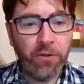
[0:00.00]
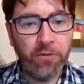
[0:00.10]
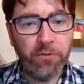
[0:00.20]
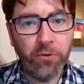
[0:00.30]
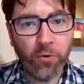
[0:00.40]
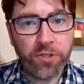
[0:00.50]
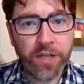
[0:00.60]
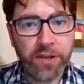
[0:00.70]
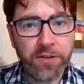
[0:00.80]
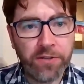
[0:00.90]
looked
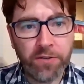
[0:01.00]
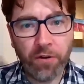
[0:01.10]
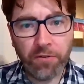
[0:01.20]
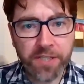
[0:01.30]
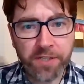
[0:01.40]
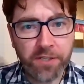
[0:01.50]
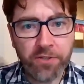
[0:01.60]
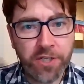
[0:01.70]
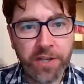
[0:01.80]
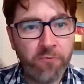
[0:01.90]
at Aung San Suu
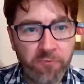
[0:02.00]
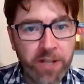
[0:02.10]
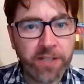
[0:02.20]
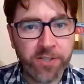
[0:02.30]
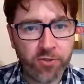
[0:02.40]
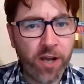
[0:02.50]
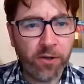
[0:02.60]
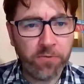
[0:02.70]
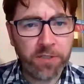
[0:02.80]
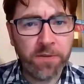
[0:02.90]
Kyi and really
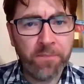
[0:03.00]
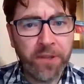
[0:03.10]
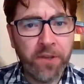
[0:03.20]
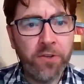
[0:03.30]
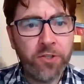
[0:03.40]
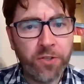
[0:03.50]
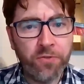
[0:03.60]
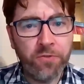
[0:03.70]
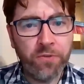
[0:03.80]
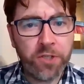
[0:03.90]
struggled
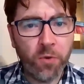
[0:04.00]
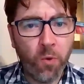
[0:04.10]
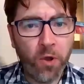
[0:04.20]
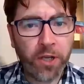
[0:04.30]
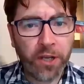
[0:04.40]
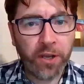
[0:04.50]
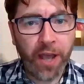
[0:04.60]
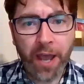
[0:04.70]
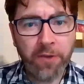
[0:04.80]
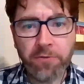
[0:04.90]
to work
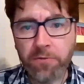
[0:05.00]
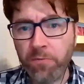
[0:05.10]
out